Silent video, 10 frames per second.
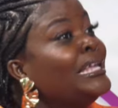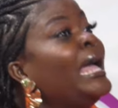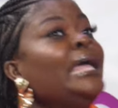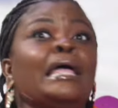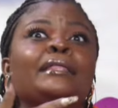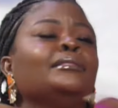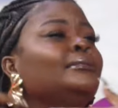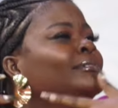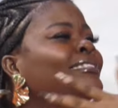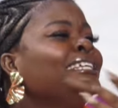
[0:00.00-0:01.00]

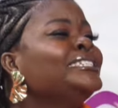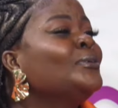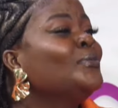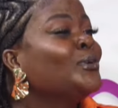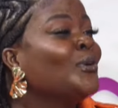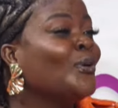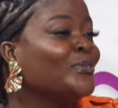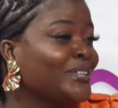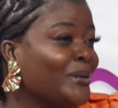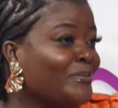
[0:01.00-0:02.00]
That's how we call
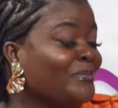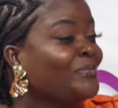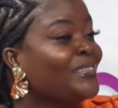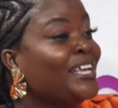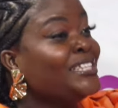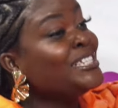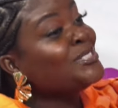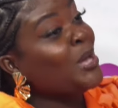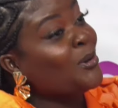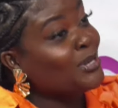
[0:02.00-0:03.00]
them. Since
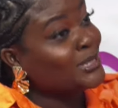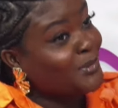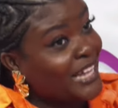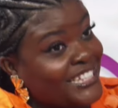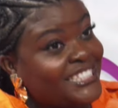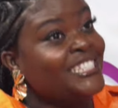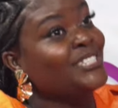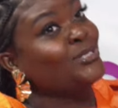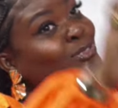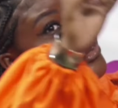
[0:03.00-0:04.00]
you're a gospel
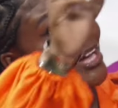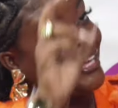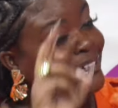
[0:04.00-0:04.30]
artist, you are